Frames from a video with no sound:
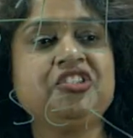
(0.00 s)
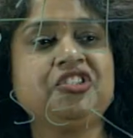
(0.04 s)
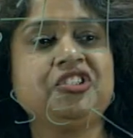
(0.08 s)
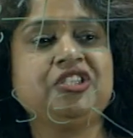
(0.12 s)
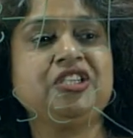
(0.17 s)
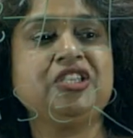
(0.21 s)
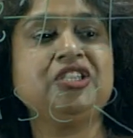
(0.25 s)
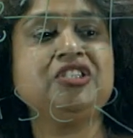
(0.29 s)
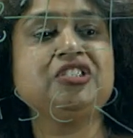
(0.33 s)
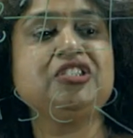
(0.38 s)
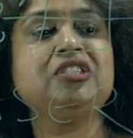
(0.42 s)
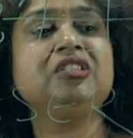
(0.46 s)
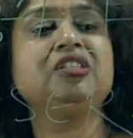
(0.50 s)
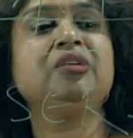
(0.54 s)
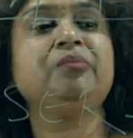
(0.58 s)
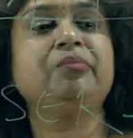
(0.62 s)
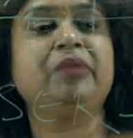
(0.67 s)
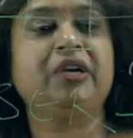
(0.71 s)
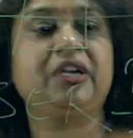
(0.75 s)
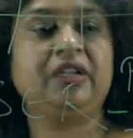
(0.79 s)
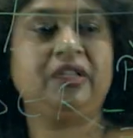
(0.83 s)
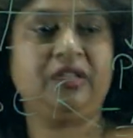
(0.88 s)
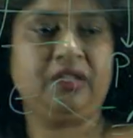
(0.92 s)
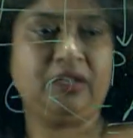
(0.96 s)
changing the
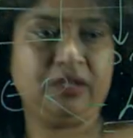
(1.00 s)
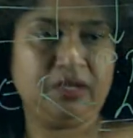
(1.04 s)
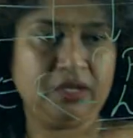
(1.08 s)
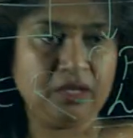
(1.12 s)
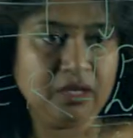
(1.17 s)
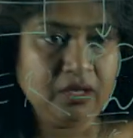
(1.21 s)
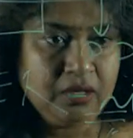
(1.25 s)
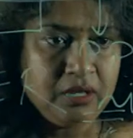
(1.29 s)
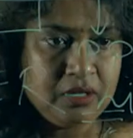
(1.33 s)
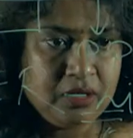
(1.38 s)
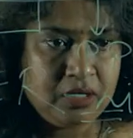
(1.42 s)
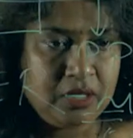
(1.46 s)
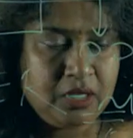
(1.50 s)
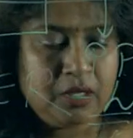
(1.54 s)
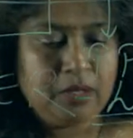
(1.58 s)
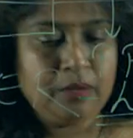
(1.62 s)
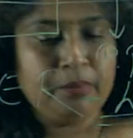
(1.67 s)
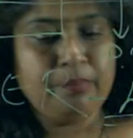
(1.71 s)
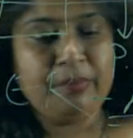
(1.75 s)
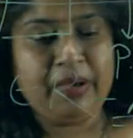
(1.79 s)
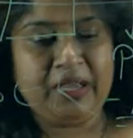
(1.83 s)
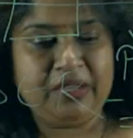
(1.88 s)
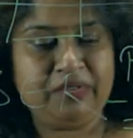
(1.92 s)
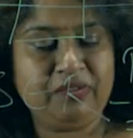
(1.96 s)
material
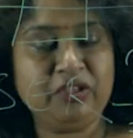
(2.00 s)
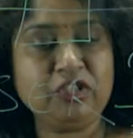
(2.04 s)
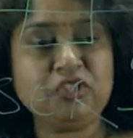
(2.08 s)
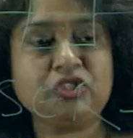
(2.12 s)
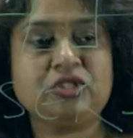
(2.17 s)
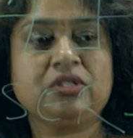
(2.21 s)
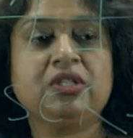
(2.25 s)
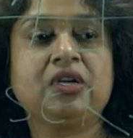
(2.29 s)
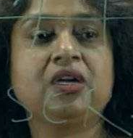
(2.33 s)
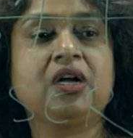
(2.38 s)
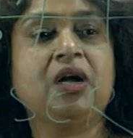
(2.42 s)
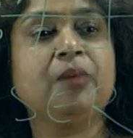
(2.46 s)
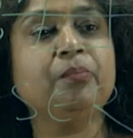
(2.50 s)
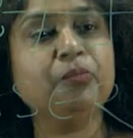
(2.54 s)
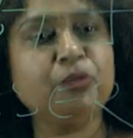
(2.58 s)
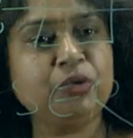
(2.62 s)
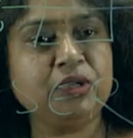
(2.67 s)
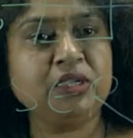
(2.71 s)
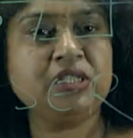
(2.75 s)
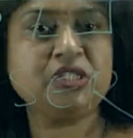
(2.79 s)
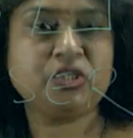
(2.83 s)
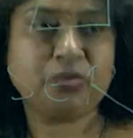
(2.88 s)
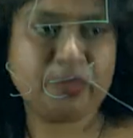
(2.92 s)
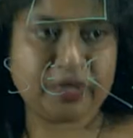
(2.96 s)
by which the
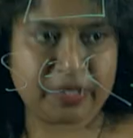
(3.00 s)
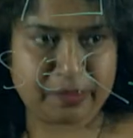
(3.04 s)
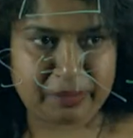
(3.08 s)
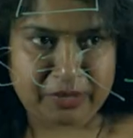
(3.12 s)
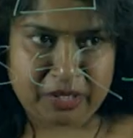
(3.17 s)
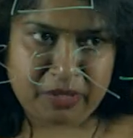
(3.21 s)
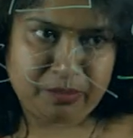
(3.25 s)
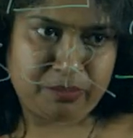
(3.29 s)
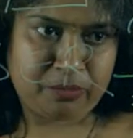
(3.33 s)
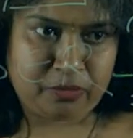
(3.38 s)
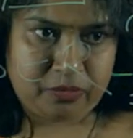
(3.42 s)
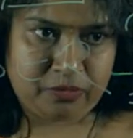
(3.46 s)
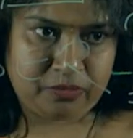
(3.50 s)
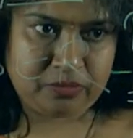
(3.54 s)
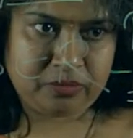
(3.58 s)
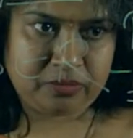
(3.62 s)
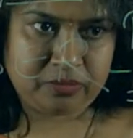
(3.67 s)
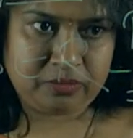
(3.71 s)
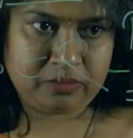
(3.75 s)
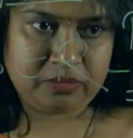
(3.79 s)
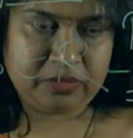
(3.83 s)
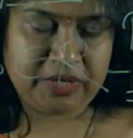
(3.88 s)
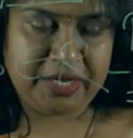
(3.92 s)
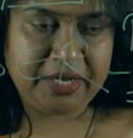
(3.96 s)
components were made up of,
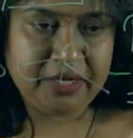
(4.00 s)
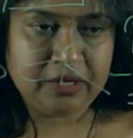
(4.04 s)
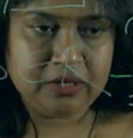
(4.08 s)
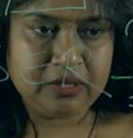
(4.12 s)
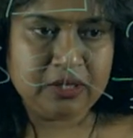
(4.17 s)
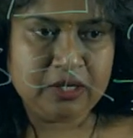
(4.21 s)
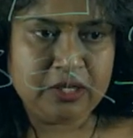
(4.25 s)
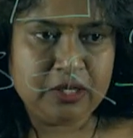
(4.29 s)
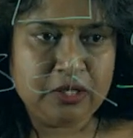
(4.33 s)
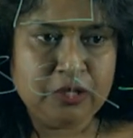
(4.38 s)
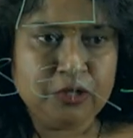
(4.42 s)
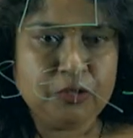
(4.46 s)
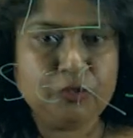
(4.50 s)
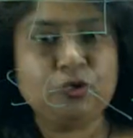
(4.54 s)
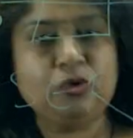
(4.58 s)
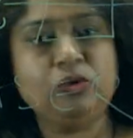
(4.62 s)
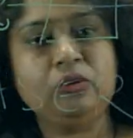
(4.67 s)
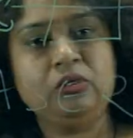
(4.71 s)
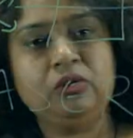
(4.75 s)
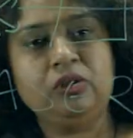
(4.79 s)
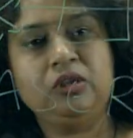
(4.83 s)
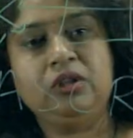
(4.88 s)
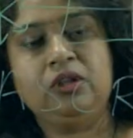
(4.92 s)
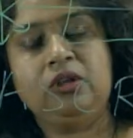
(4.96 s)
right.
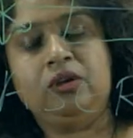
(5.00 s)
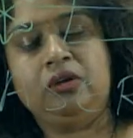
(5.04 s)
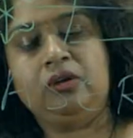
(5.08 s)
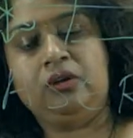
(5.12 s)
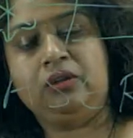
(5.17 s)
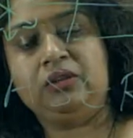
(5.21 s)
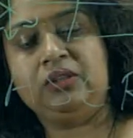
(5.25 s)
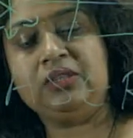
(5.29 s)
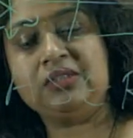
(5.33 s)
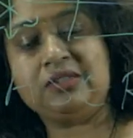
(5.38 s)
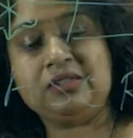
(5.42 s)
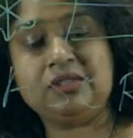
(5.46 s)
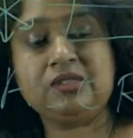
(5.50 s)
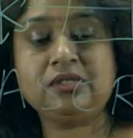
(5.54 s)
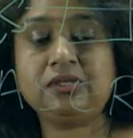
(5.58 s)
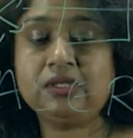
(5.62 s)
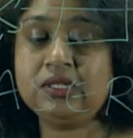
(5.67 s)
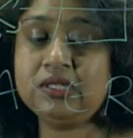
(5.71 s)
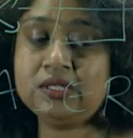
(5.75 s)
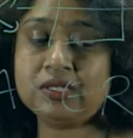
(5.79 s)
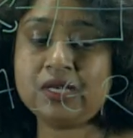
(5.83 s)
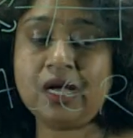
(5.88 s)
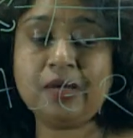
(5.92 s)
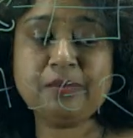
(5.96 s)
So,
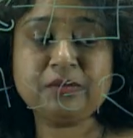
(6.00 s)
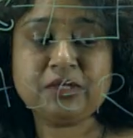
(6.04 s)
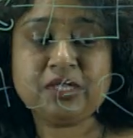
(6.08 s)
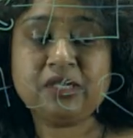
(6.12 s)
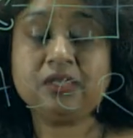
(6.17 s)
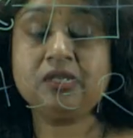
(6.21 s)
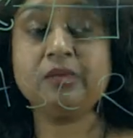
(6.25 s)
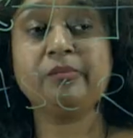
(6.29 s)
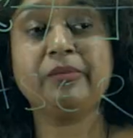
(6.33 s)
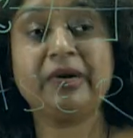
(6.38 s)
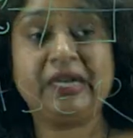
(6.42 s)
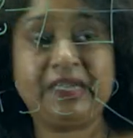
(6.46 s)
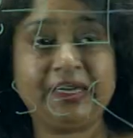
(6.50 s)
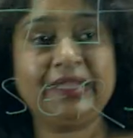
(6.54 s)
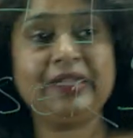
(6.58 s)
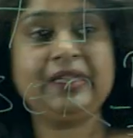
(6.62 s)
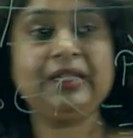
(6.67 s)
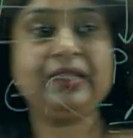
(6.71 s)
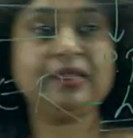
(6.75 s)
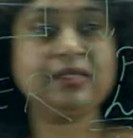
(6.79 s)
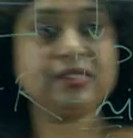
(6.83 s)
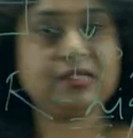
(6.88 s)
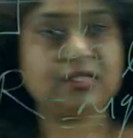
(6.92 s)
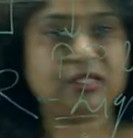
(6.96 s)
this comes under materials